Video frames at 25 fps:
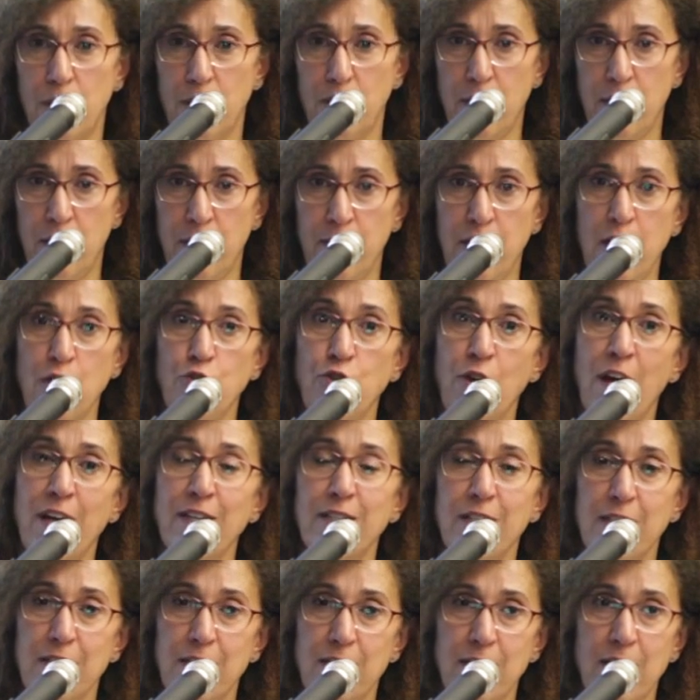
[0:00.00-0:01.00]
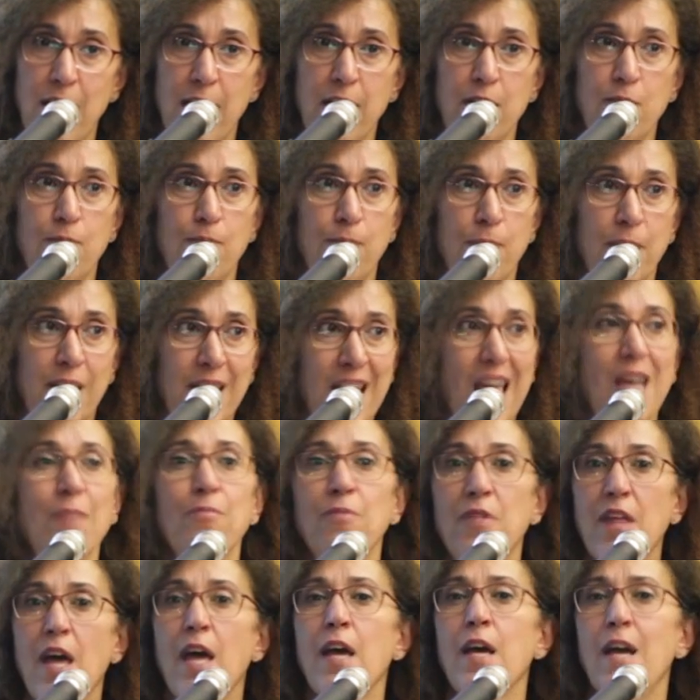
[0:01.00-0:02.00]
uh, the United States became
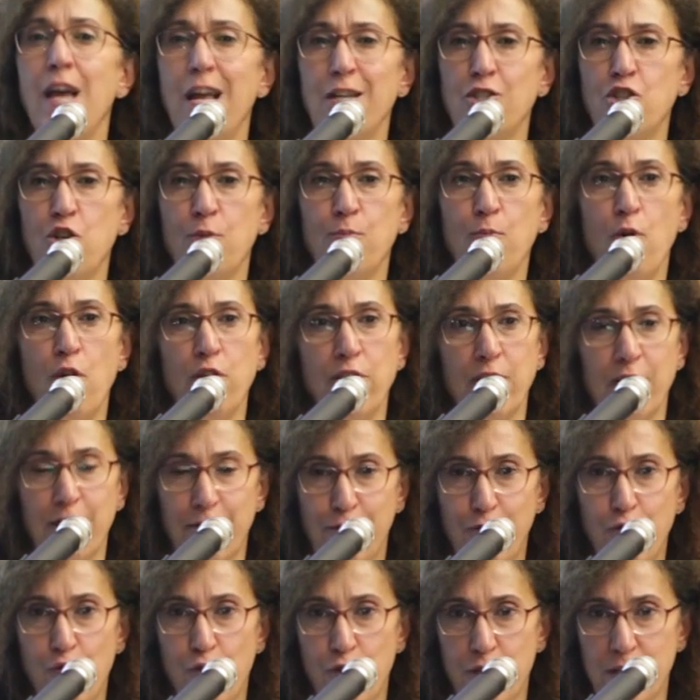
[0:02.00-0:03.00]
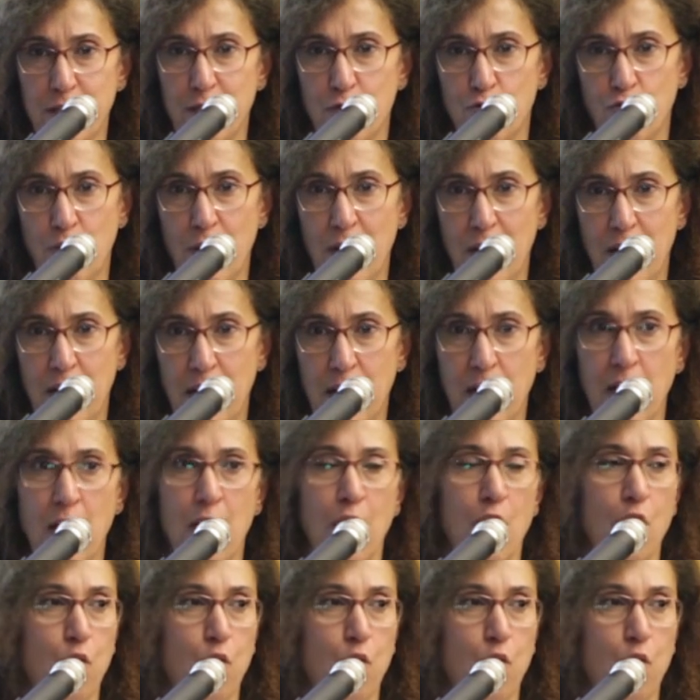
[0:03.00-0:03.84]
the hegemonic force, really,